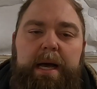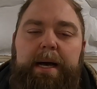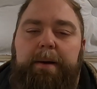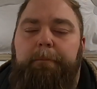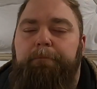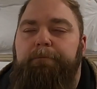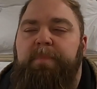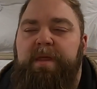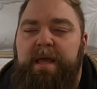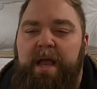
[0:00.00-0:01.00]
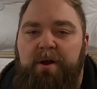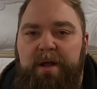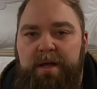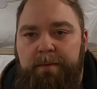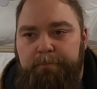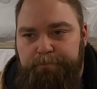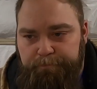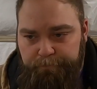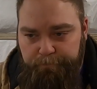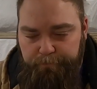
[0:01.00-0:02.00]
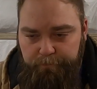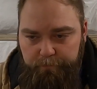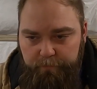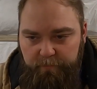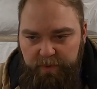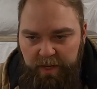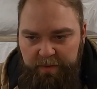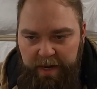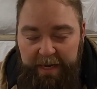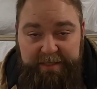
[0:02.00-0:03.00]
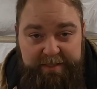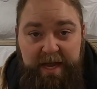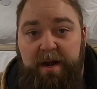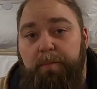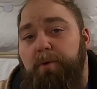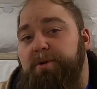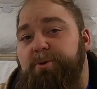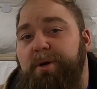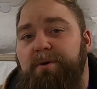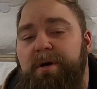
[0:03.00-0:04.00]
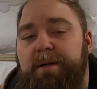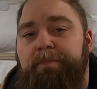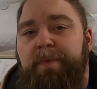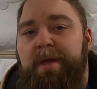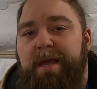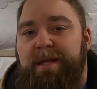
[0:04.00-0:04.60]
the area that I decided to pull the trigger on,